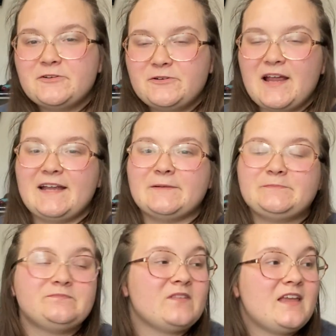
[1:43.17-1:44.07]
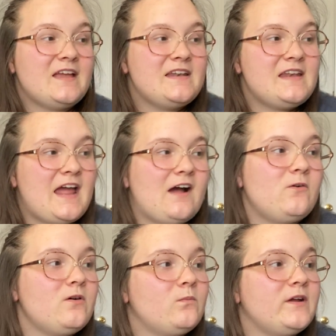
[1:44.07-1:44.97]
Great.
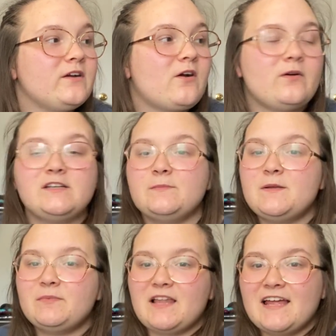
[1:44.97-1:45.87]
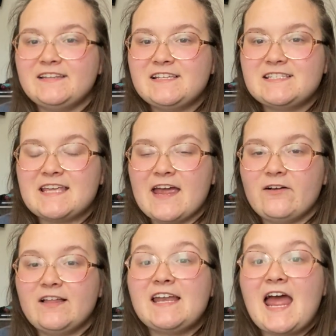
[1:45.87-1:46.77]
Now we are going to be playing this
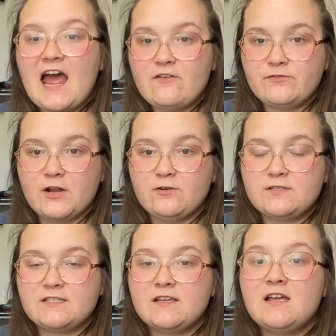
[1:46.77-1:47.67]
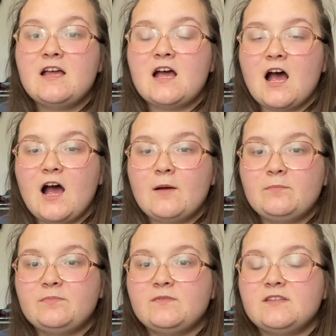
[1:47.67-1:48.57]
scale in half notes, up
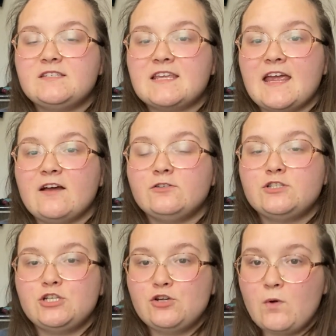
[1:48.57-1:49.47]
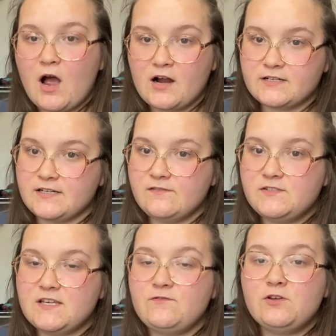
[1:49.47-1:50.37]
the scale 2
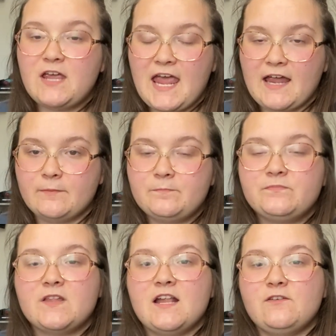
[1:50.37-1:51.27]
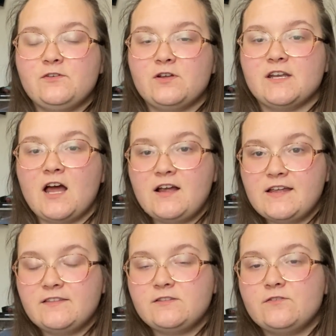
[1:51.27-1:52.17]
octaves if you can, and if you cannot
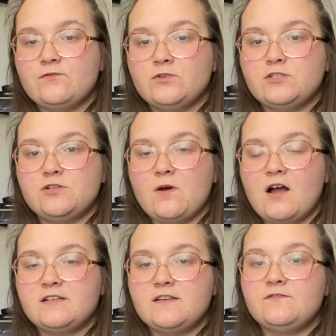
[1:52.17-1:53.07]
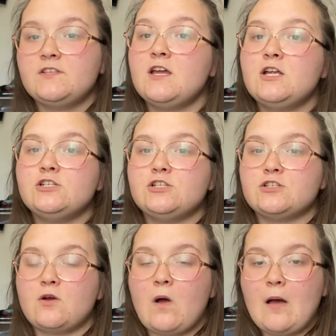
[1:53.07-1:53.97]
get the full 2 octaves, just
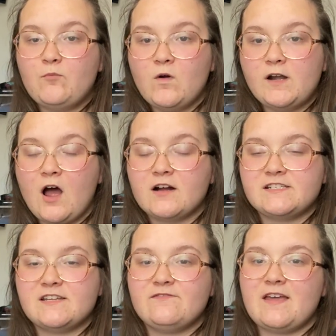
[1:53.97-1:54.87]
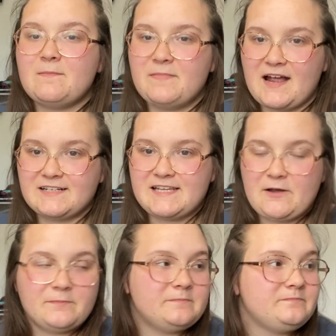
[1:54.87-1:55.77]
go up 1 octave and back
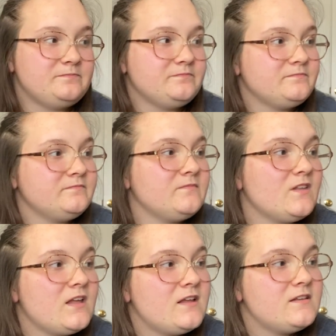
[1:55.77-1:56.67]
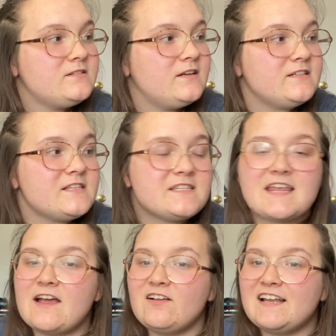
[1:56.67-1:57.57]
down. So here's the
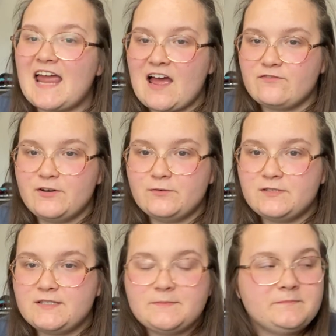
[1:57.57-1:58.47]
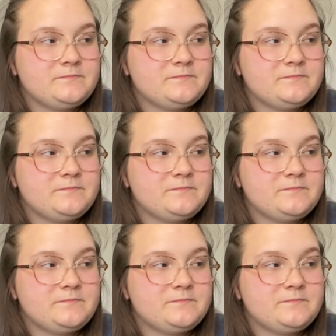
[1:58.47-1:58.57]
scale in half notes.